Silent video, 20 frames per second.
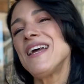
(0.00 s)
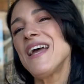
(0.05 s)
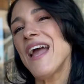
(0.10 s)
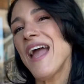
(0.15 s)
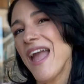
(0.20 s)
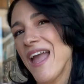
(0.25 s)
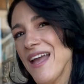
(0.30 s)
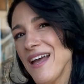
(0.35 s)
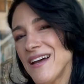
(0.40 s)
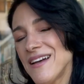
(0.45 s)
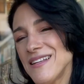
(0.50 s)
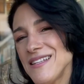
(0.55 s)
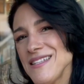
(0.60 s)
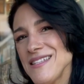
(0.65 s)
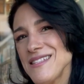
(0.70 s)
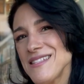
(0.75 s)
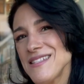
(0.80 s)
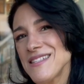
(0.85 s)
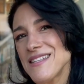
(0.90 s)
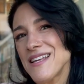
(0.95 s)

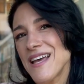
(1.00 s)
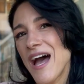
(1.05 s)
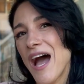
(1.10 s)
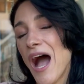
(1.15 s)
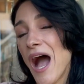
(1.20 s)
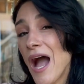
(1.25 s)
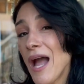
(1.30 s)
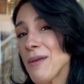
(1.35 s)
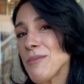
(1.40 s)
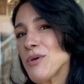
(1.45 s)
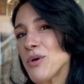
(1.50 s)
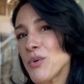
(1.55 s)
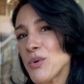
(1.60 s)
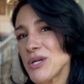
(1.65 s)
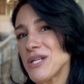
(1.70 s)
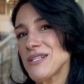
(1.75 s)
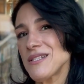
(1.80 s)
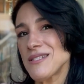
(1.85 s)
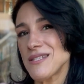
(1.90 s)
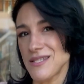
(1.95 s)
and I'm
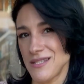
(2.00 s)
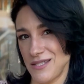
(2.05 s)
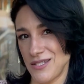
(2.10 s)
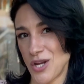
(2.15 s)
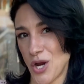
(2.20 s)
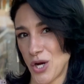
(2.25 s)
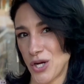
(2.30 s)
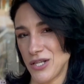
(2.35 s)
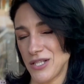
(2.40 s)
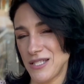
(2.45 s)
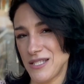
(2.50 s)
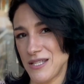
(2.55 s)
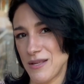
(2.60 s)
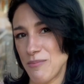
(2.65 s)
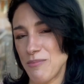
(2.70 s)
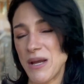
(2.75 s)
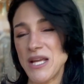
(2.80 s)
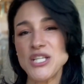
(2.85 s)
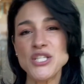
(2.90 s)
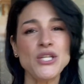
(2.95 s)
going to start
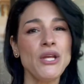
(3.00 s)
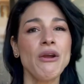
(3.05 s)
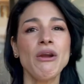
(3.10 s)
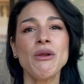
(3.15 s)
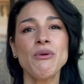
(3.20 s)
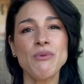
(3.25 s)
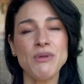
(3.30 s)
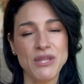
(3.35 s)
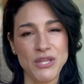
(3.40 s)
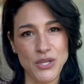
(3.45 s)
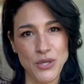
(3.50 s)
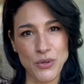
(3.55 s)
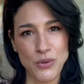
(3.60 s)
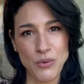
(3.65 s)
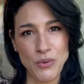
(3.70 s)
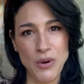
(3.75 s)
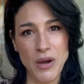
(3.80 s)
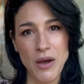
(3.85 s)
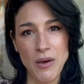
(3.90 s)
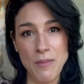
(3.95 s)
by sharing with
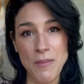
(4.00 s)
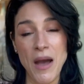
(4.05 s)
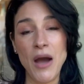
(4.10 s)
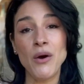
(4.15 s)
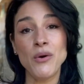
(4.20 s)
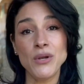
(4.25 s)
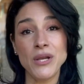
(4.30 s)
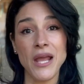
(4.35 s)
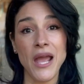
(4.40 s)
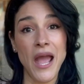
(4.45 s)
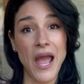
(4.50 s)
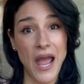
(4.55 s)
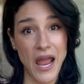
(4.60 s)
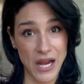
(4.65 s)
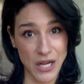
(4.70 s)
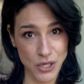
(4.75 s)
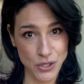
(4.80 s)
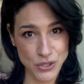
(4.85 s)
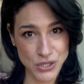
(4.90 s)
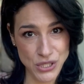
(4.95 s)
you about
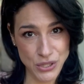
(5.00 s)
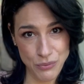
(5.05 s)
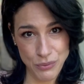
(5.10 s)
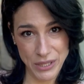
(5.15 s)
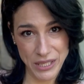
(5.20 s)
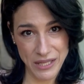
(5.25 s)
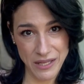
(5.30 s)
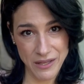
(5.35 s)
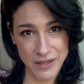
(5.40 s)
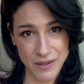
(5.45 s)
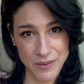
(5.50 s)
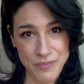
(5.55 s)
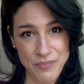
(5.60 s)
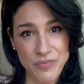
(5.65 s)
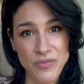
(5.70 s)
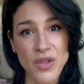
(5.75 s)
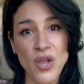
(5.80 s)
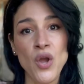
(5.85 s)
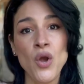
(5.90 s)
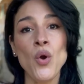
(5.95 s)
energy reading,
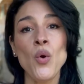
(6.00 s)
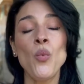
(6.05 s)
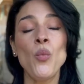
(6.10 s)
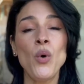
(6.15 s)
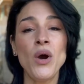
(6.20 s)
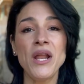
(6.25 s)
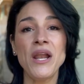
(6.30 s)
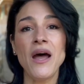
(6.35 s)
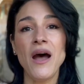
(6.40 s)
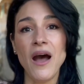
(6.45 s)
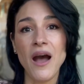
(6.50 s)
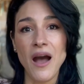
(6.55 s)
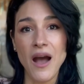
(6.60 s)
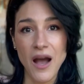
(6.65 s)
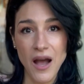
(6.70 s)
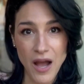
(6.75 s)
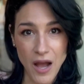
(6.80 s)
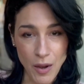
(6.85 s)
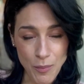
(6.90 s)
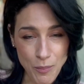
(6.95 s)
what
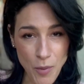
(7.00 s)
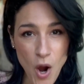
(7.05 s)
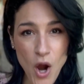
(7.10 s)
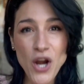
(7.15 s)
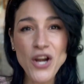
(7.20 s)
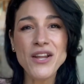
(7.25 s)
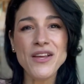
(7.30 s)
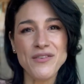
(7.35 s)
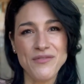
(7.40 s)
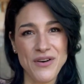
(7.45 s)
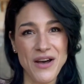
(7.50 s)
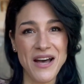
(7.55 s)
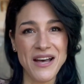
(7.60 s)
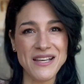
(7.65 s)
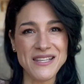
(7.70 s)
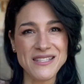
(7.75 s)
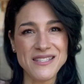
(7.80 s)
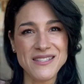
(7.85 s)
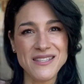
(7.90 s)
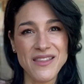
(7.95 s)
a part of
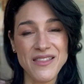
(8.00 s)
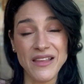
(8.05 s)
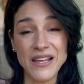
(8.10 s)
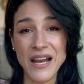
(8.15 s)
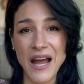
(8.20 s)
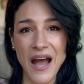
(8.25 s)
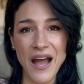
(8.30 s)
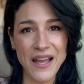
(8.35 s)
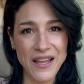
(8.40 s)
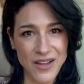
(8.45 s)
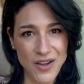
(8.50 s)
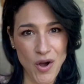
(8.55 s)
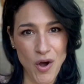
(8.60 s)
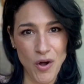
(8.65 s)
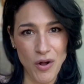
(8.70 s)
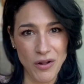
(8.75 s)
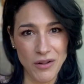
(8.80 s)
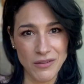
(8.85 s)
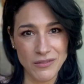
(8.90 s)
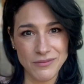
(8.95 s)
us that I
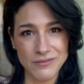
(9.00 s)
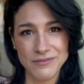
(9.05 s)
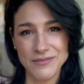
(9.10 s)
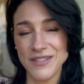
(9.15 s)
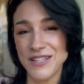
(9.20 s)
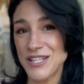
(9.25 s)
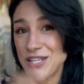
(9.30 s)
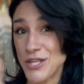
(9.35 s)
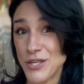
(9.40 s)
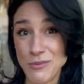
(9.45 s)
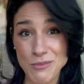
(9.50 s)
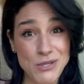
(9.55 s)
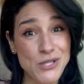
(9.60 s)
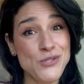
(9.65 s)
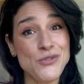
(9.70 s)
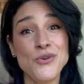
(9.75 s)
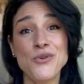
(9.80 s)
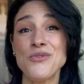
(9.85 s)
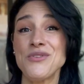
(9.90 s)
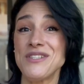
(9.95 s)
call the human
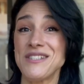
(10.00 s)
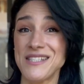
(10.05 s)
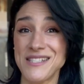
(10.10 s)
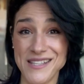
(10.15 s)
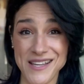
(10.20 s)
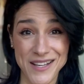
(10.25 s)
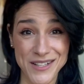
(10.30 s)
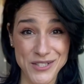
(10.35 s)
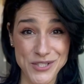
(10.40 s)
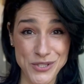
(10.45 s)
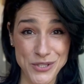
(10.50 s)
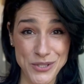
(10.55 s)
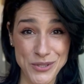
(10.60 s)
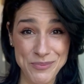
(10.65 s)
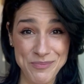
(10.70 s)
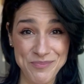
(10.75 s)
truth detector.